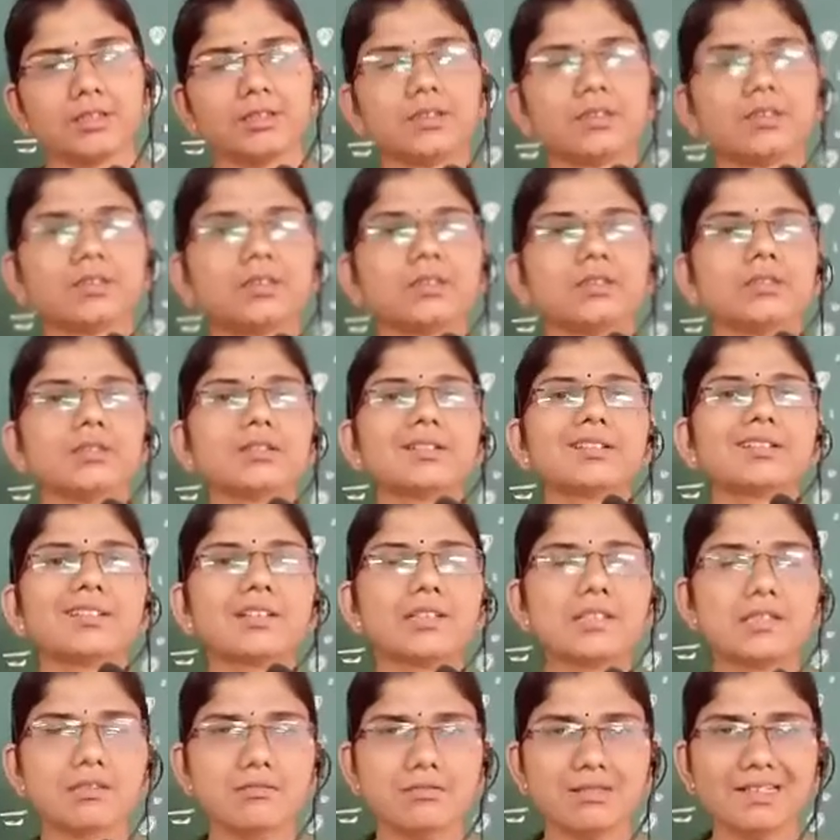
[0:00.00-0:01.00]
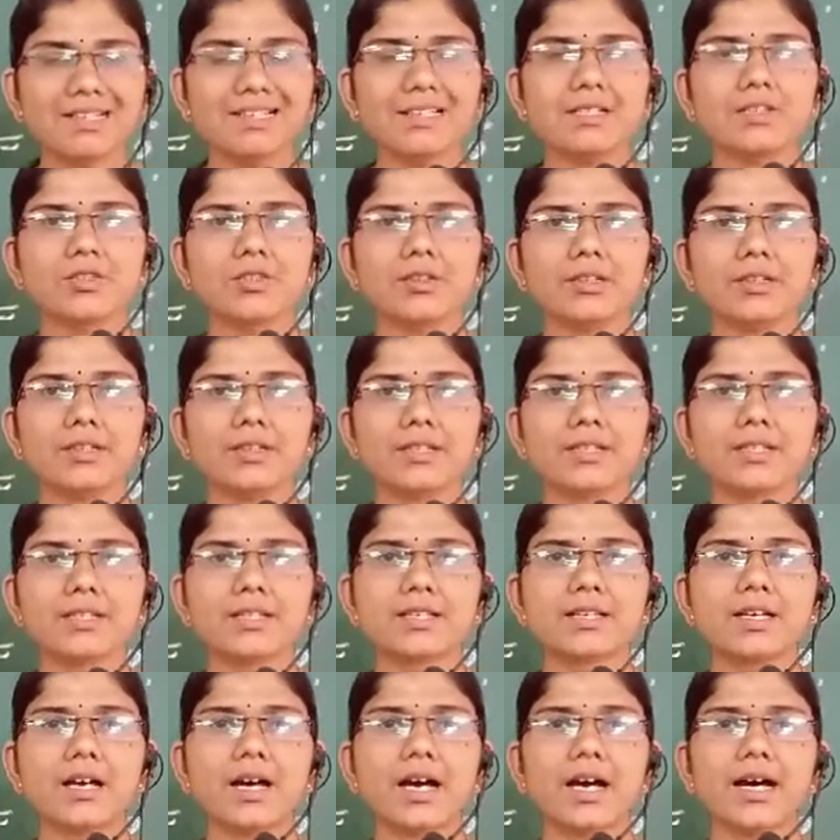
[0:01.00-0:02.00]
the crystalline
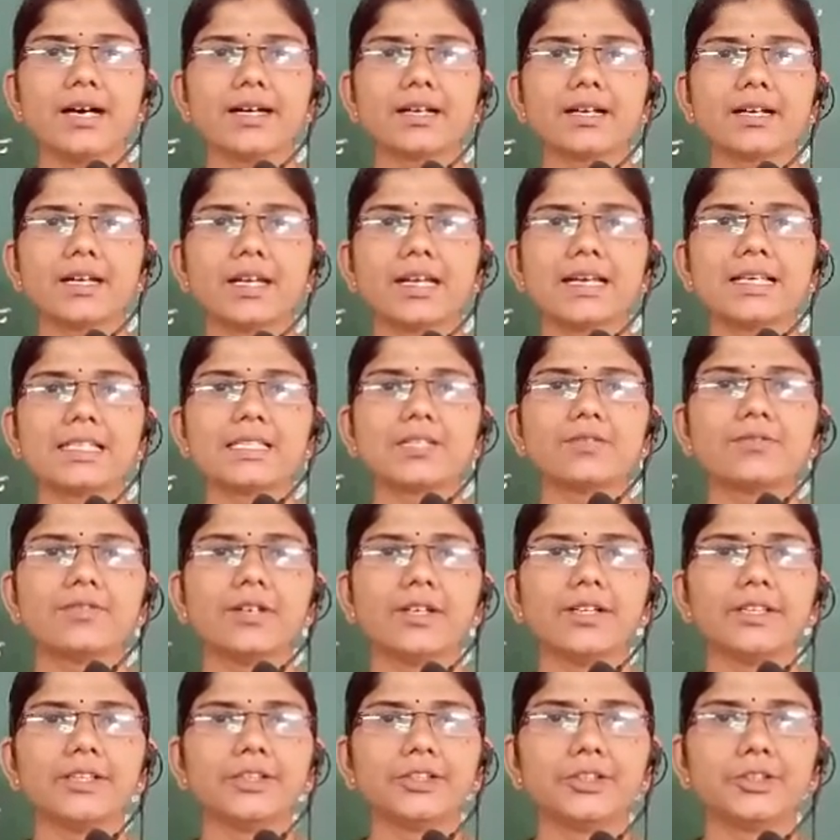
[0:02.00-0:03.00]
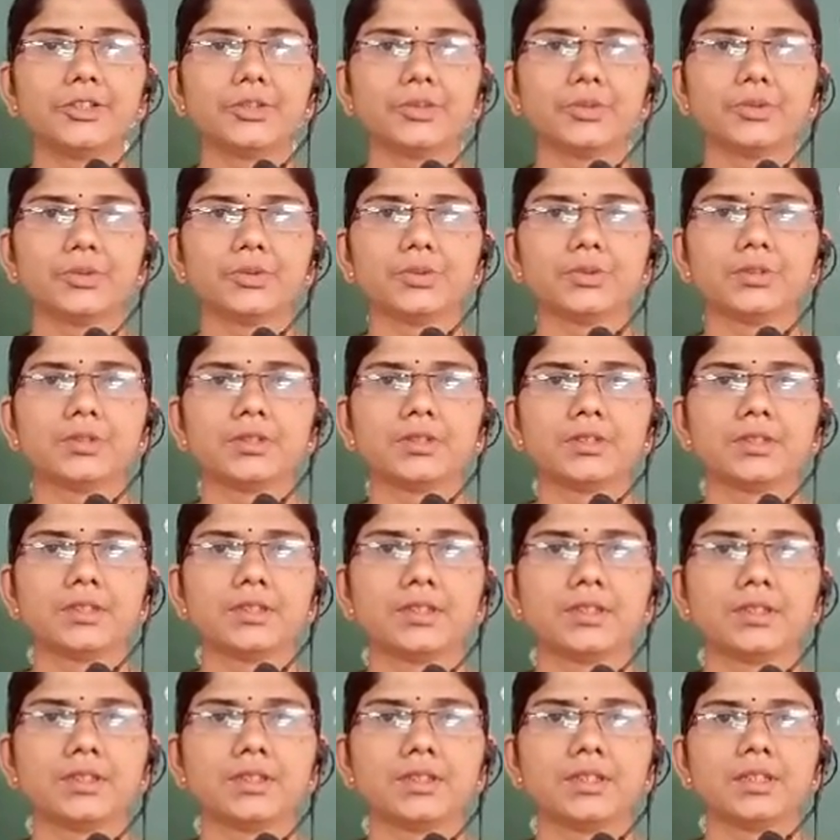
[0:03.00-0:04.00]
solids are classified into
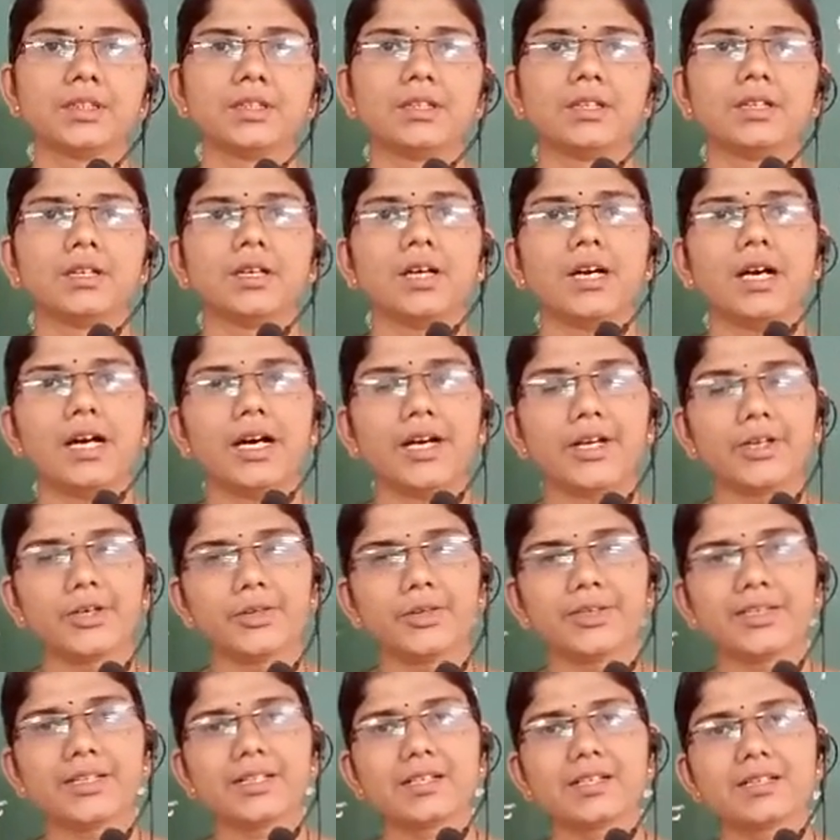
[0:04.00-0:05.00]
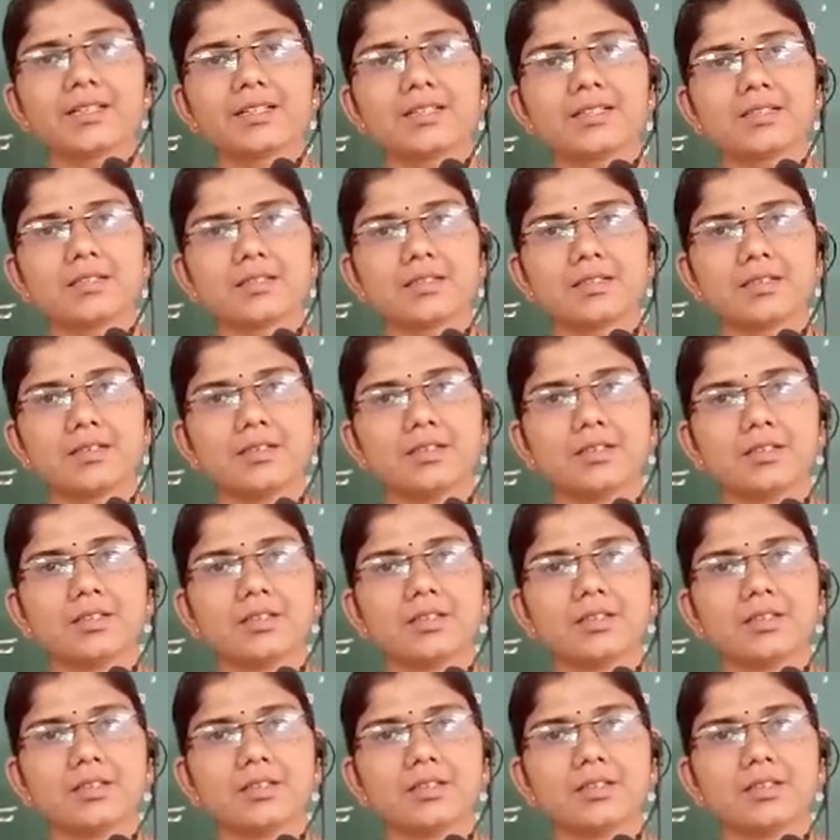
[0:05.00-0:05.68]
ionic crystal,